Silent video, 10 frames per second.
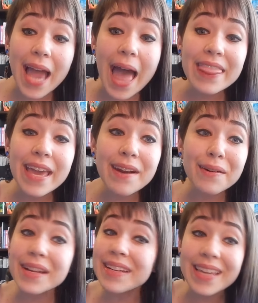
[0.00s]
and they
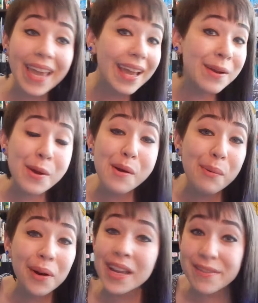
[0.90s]
don't indicate who
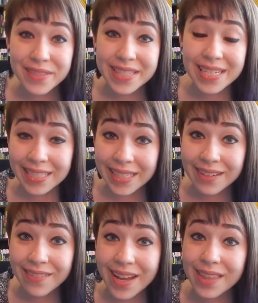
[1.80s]
we're even
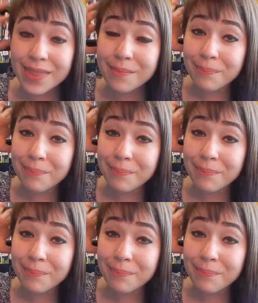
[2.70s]
dealing with.